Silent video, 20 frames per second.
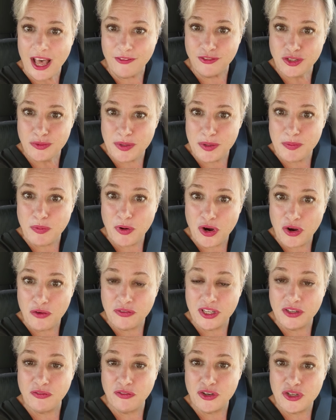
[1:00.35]
have to be
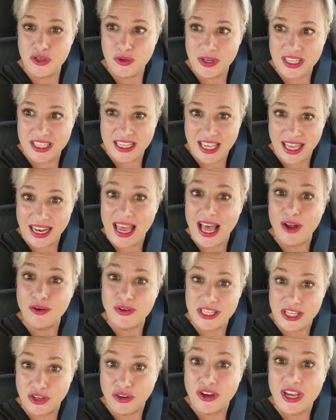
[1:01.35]
perfect for you to get
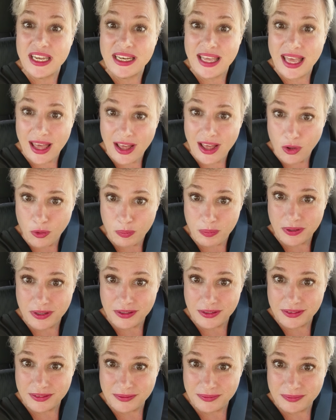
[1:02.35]
out here and help.
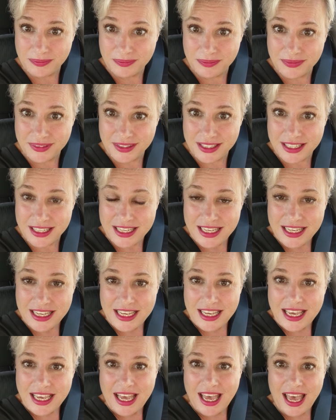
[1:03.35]

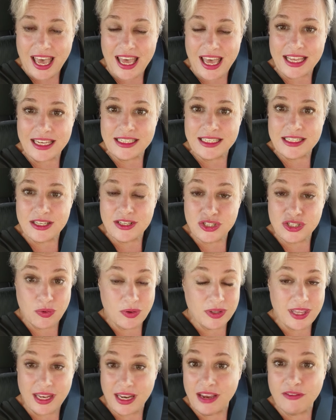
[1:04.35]
And
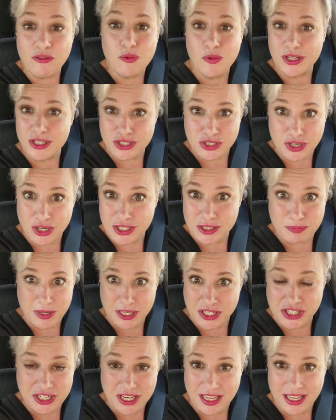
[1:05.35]
so then everyone starts
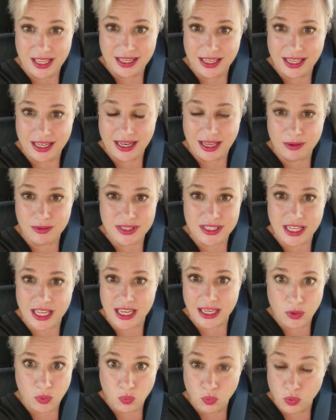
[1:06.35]
pitching in, and I was
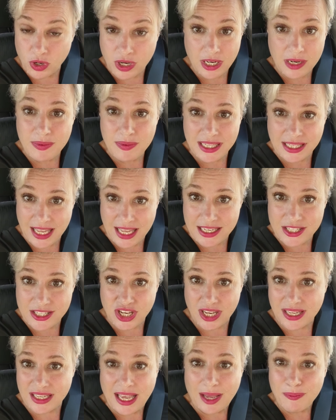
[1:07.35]
like, we're going to be late
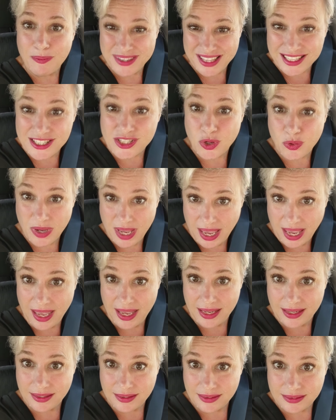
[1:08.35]
checking out, but that's
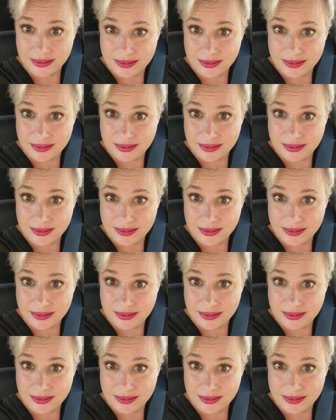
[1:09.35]
okay.